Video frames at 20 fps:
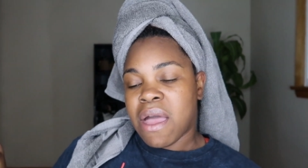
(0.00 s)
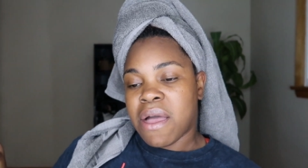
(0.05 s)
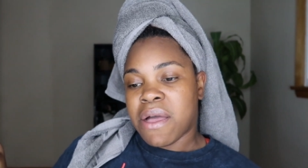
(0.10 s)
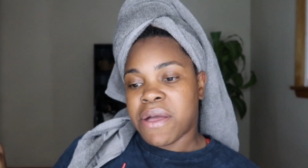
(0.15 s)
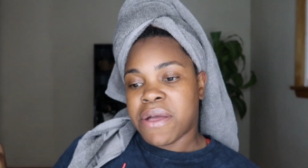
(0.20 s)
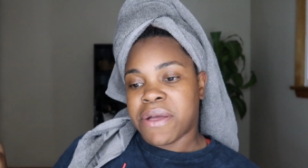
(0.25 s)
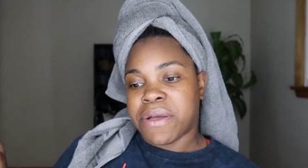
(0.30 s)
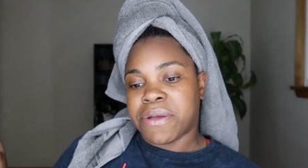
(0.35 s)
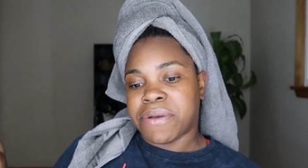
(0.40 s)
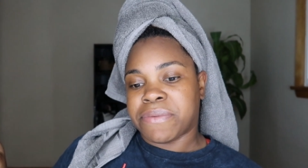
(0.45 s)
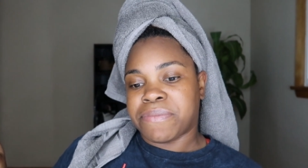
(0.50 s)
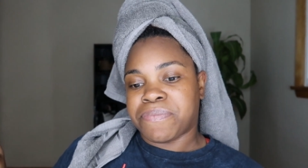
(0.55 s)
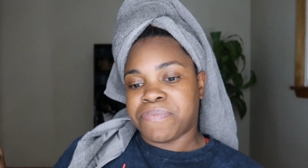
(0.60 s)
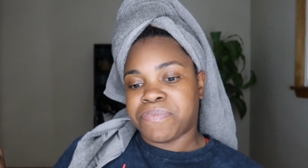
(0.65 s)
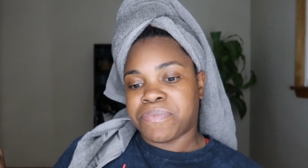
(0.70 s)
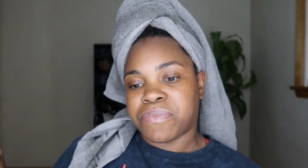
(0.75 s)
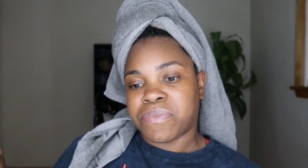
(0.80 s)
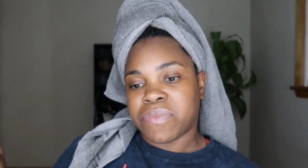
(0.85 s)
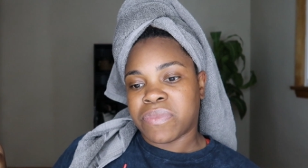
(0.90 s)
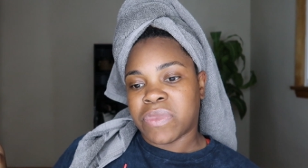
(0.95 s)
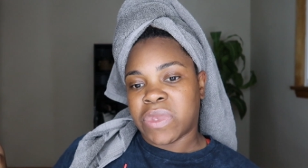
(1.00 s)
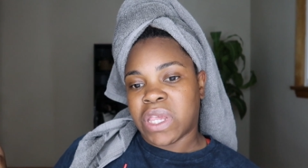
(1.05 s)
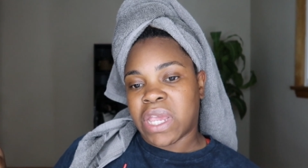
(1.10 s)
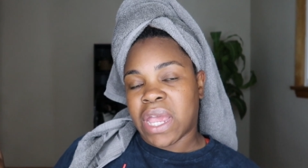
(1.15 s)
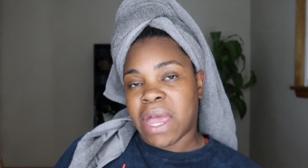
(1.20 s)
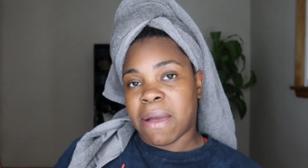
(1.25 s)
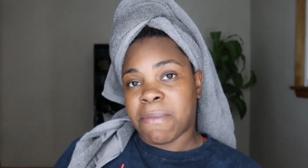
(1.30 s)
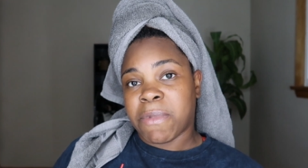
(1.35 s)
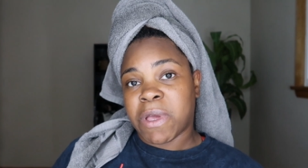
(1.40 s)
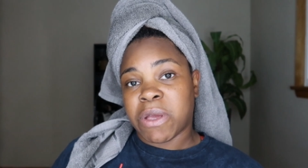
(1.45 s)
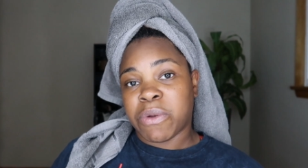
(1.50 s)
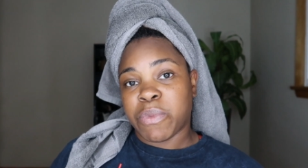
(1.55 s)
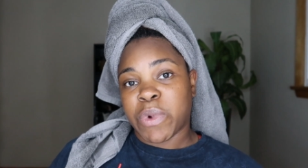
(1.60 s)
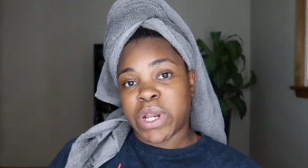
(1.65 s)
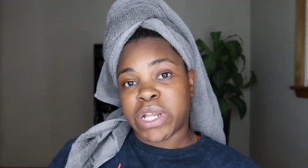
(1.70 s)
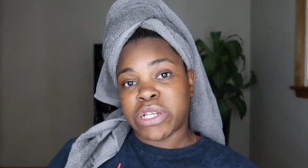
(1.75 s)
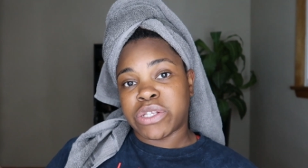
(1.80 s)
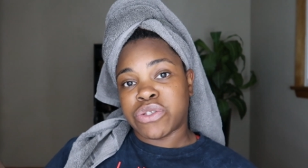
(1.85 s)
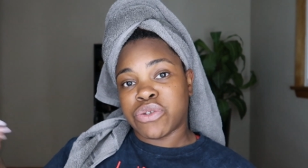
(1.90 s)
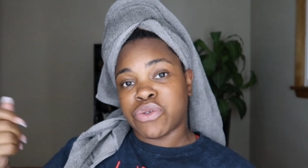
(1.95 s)
um yeah i'm getting
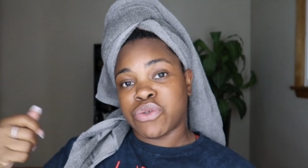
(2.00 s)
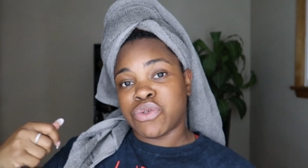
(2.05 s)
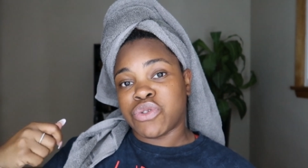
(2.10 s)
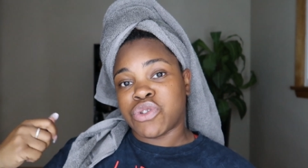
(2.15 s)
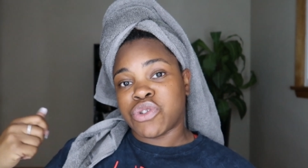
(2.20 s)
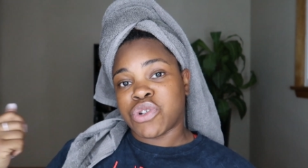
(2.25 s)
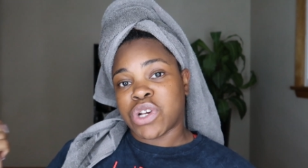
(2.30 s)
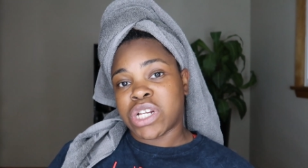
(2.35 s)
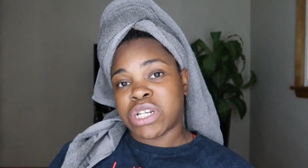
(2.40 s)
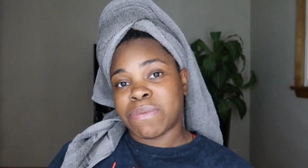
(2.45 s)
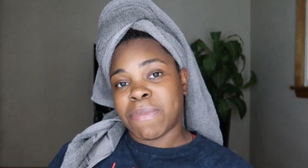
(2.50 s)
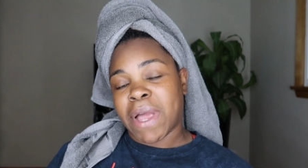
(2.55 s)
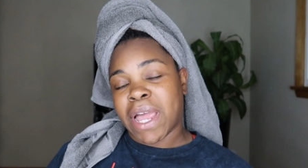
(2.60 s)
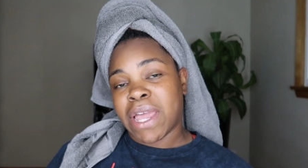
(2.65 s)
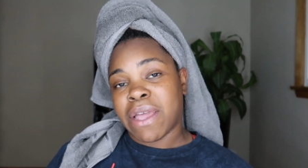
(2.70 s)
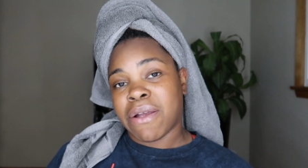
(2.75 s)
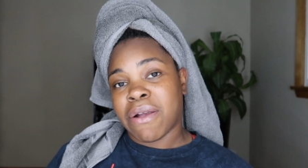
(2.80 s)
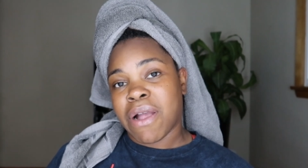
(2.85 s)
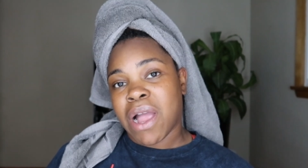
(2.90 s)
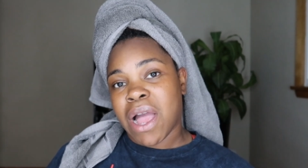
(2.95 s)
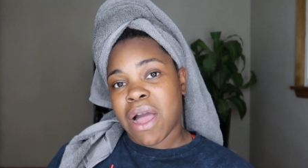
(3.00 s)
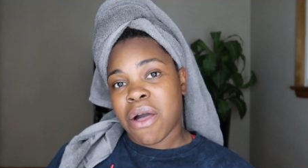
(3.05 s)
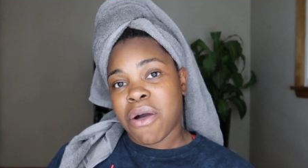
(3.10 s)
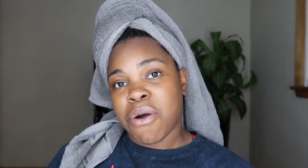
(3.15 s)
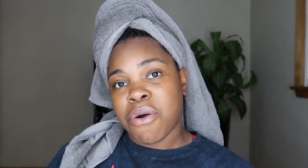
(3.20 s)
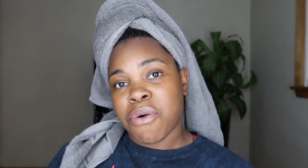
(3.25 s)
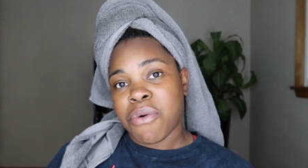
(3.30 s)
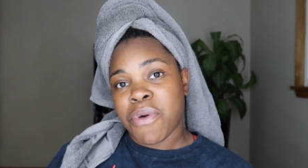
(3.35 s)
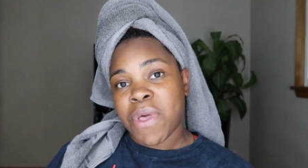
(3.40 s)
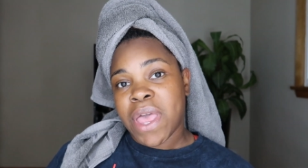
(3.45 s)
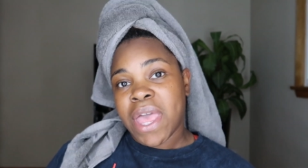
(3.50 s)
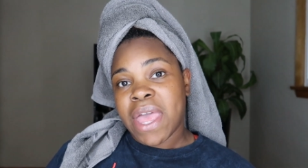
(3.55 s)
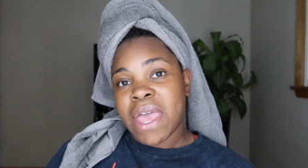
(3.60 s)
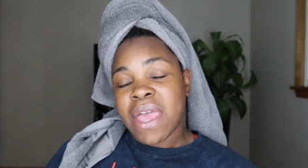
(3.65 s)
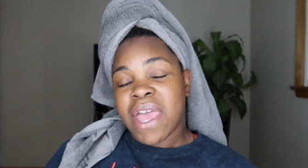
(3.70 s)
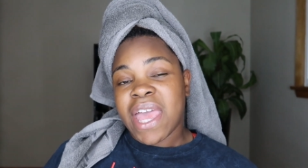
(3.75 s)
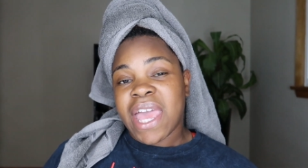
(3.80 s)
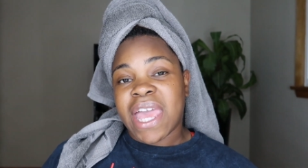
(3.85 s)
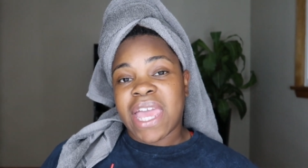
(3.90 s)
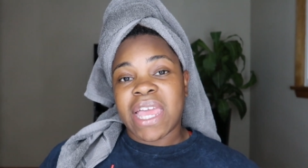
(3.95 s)
ready to stretch my hair out
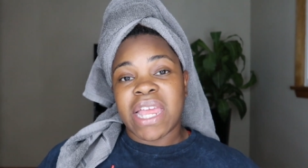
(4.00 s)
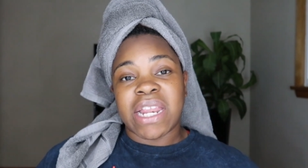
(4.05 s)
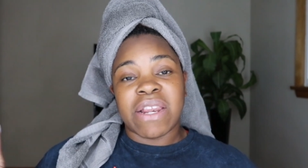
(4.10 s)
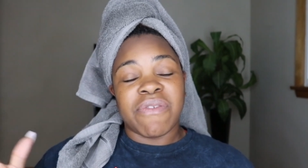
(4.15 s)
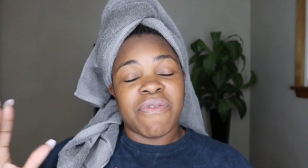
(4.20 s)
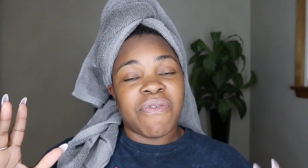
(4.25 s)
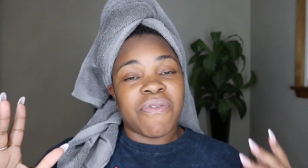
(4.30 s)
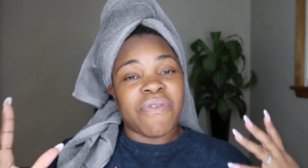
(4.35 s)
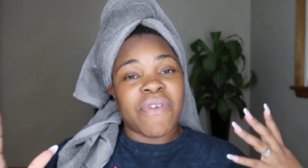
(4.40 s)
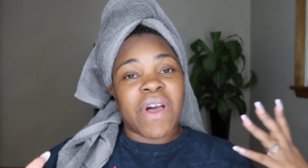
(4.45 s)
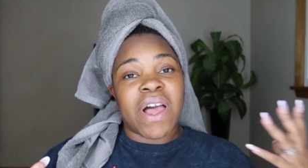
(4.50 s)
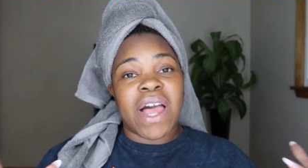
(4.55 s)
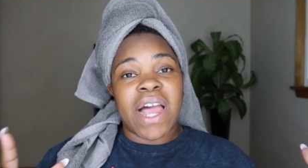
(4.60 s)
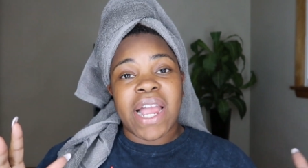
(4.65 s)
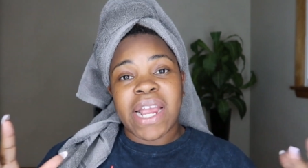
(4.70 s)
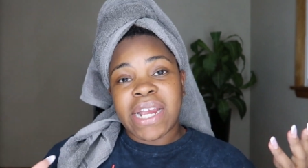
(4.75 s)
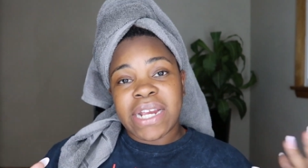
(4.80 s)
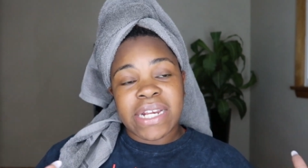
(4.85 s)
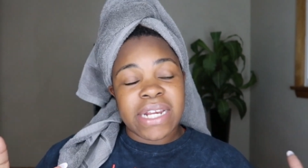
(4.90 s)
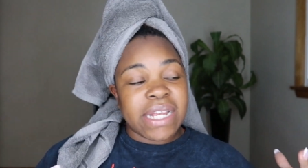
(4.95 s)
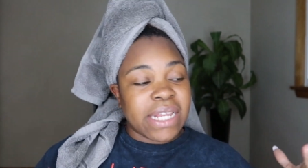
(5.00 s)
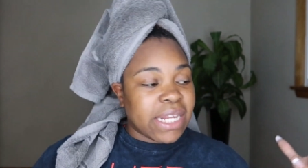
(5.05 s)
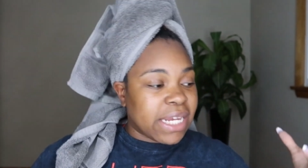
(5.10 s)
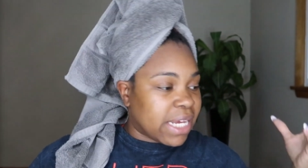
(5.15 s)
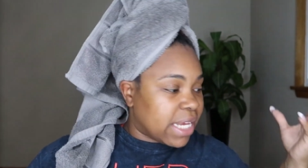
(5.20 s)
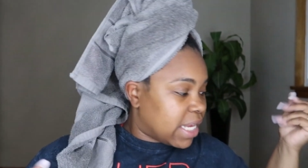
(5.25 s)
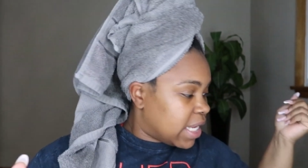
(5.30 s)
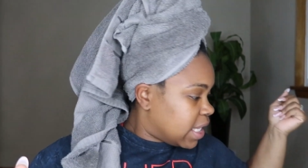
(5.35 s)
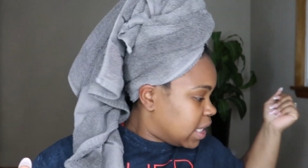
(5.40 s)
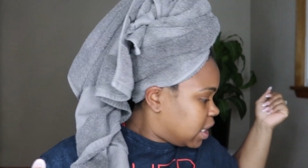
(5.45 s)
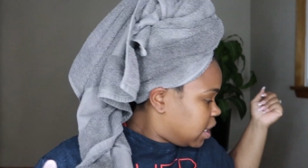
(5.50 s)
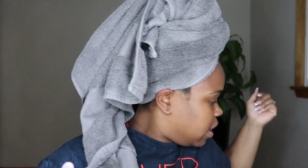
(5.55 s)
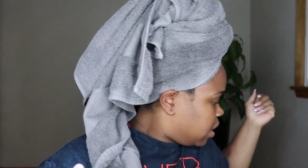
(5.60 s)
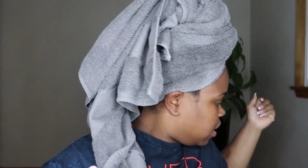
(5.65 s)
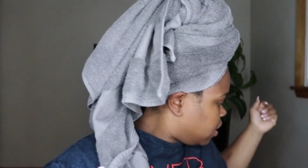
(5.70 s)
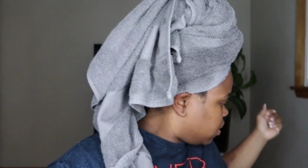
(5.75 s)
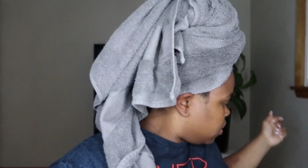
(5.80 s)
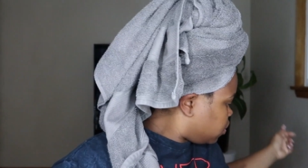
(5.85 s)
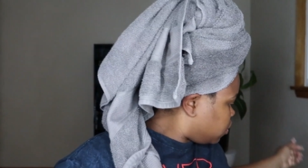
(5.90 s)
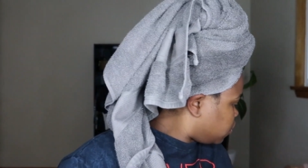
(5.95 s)
and finally
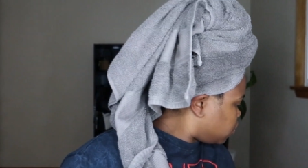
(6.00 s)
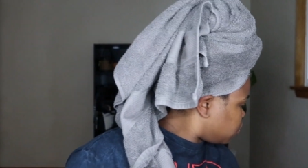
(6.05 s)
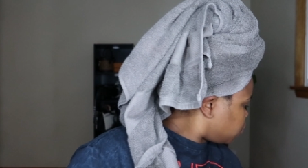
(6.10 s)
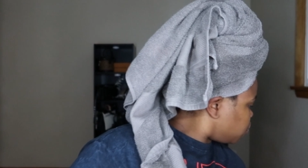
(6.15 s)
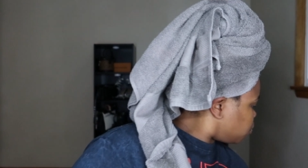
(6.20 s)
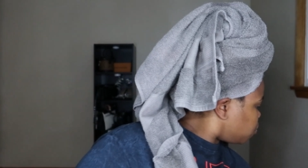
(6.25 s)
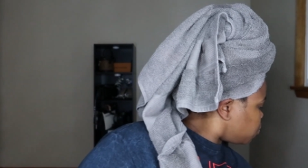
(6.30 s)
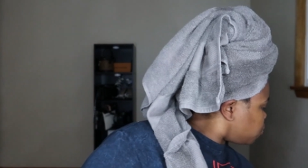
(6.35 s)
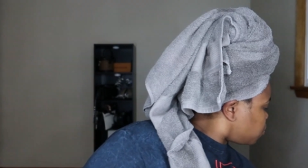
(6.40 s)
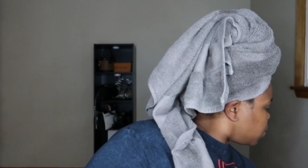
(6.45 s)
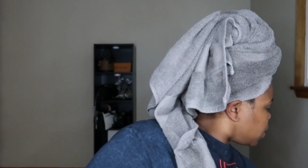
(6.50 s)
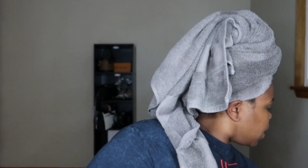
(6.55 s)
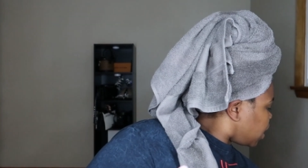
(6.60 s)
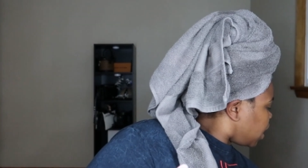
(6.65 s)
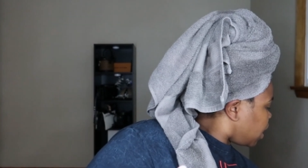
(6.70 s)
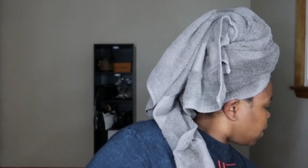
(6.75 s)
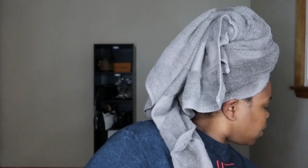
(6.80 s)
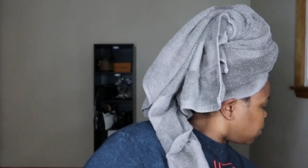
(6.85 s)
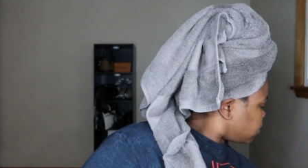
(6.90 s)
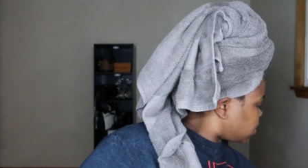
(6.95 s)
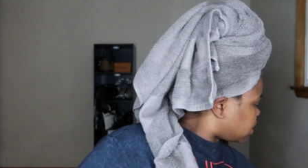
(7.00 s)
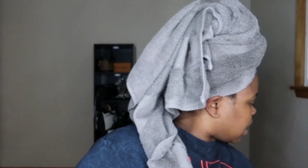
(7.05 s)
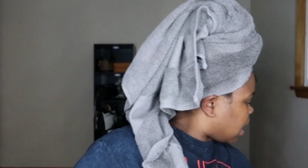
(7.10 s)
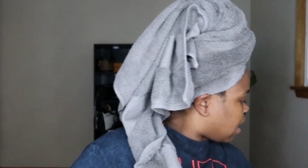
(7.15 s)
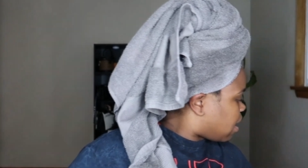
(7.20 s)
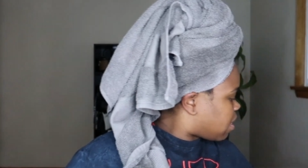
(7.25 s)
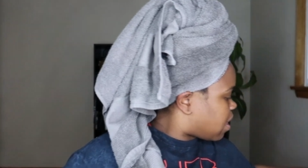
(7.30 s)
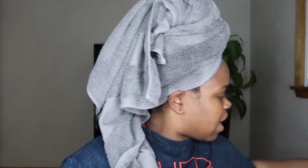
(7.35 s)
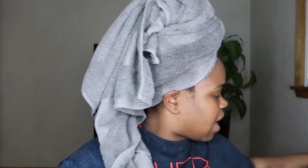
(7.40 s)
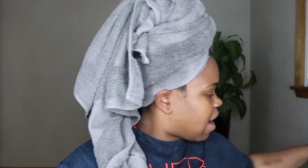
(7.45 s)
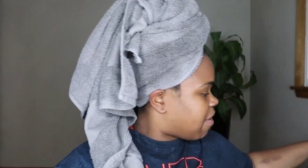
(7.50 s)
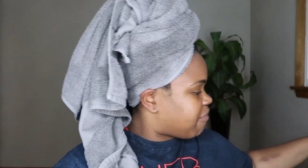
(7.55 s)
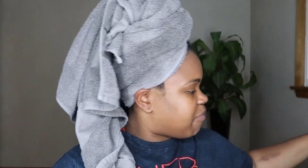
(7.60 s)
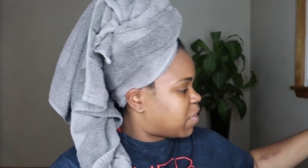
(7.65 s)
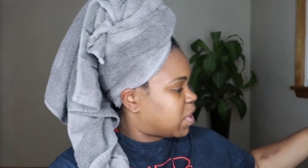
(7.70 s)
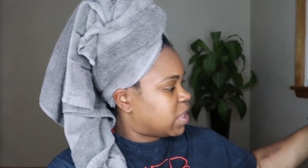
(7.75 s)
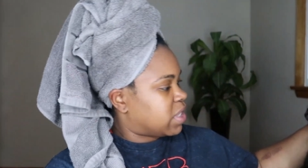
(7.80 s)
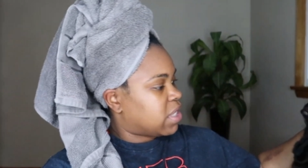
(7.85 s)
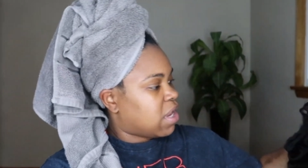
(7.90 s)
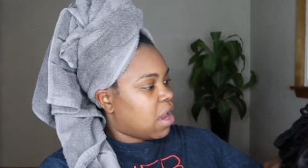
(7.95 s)
do the hairstyle that I've
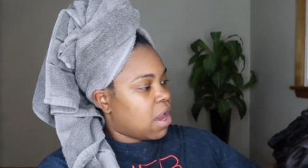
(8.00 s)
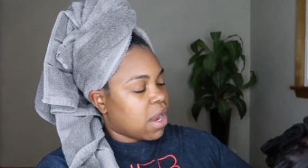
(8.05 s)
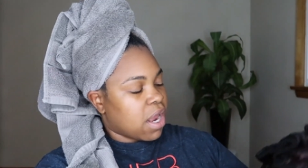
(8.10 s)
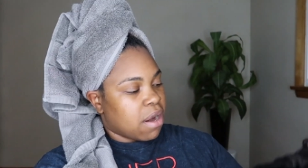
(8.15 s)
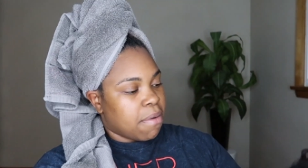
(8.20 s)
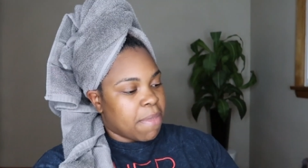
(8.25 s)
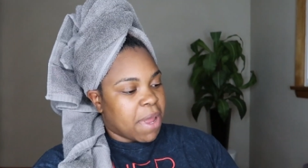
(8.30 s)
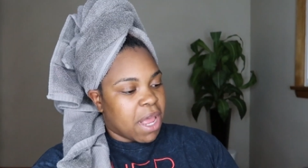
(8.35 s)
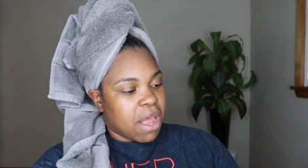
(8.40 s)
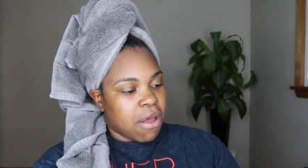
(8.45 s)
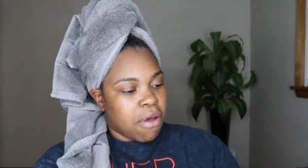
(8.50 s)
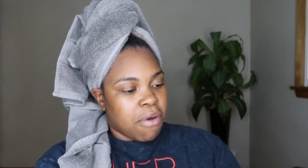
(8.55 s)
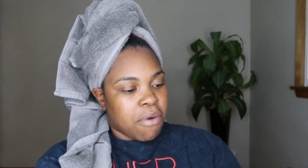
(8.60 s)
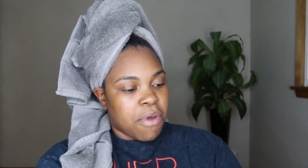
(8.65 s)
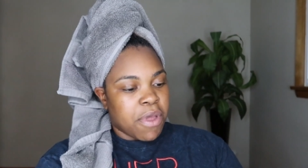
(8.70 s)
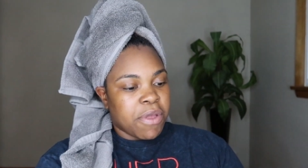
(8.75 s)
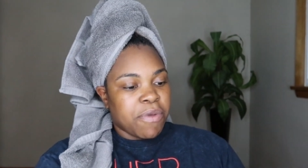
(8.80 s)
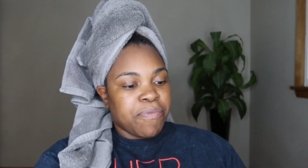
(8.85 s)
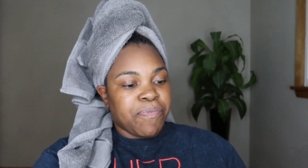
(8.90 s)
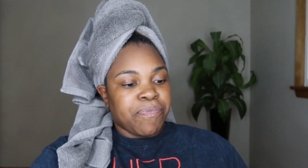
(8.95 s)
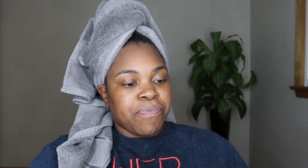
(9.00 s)
been talking about